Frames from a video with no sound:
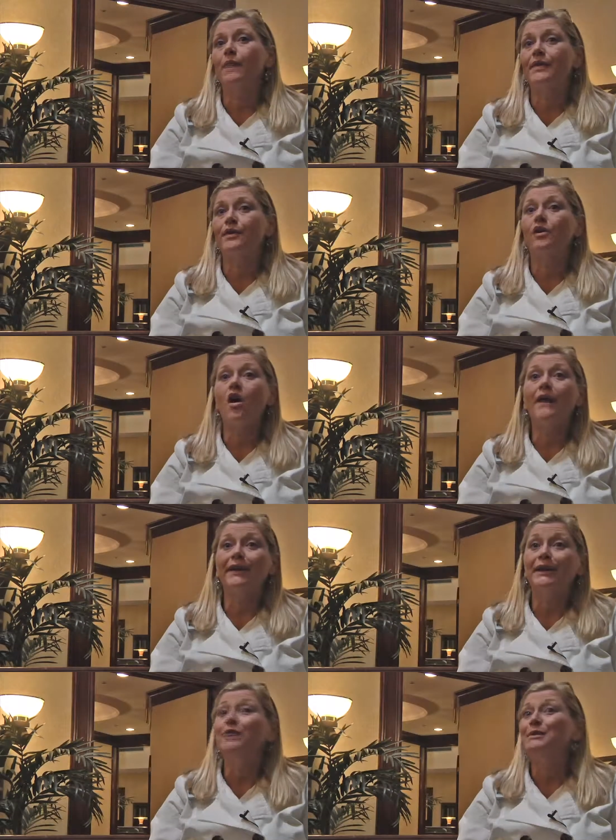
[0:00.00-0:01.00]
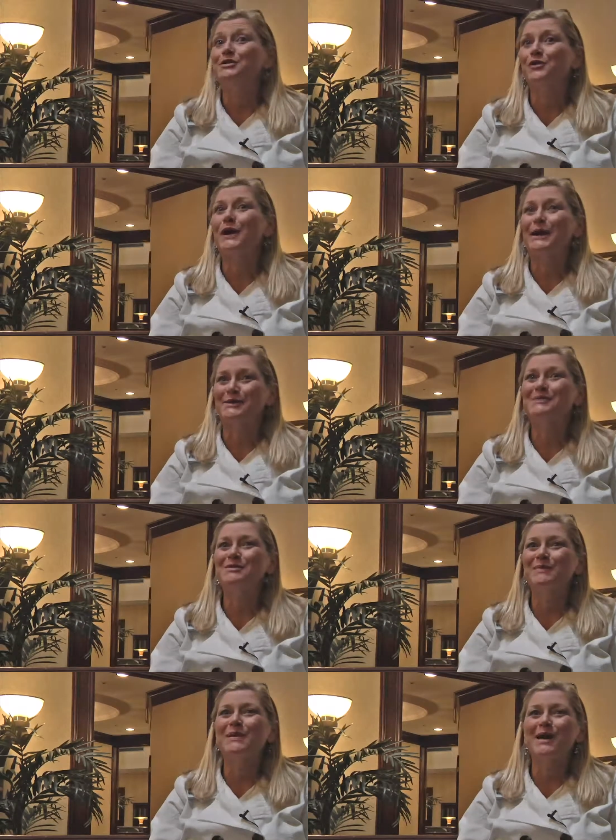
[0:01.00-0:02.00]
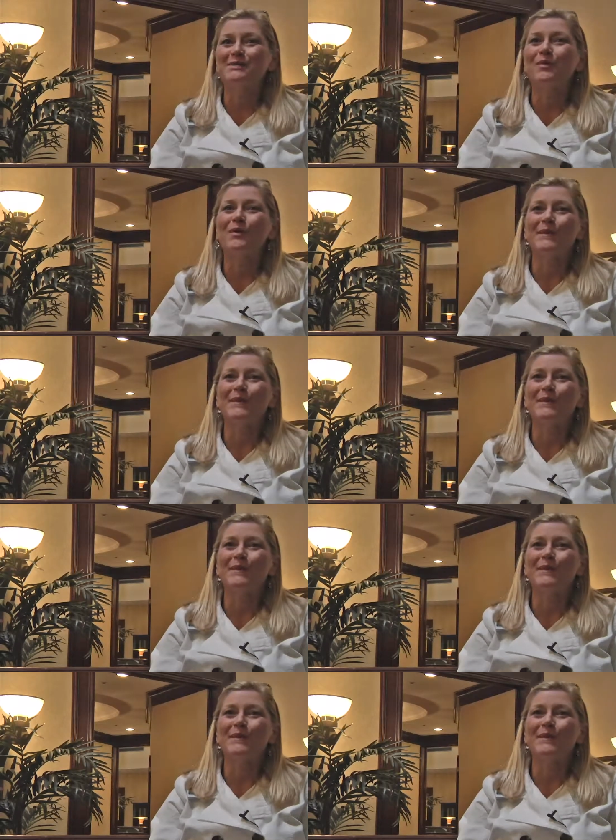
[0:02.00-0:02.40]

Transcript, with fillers: While they're gone, they need to be trained to be that support